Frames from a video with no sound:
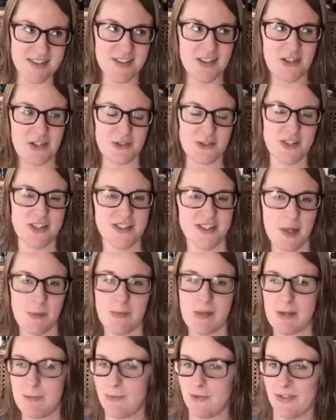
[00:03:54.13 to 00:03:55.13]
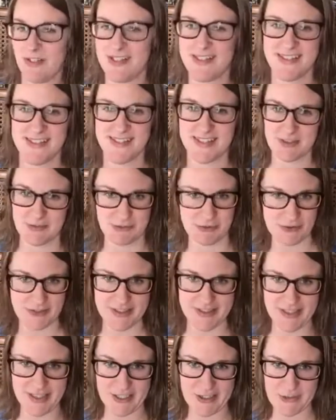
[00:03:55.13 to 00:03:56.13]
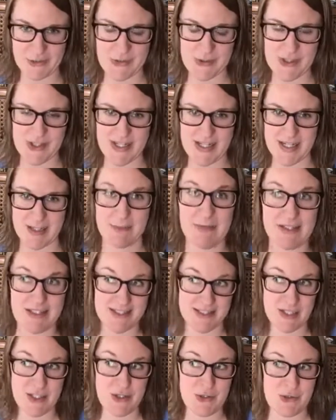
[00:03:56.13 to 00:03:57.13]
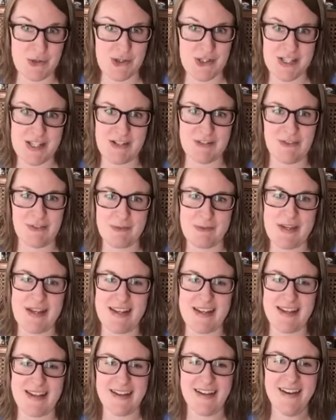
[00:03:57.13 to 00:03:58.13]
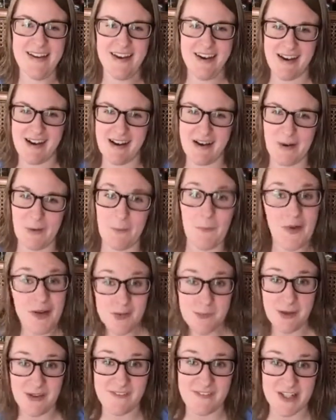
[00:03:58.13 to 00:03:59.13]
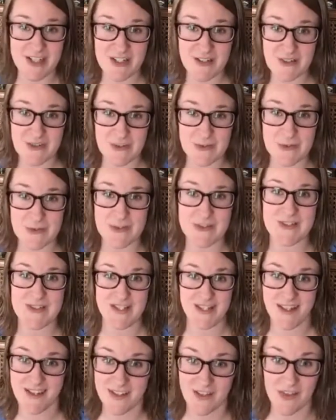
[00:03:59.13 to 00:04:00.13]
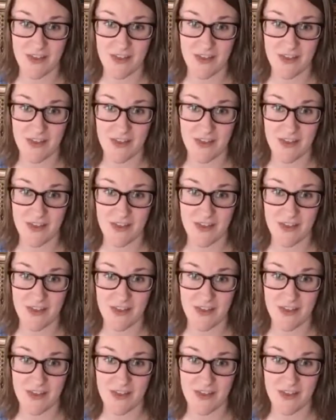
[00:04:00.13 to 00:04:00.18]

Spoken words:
you know, to some people this isn't really a huge thing, but it's a huge thing for me. One of my videos hit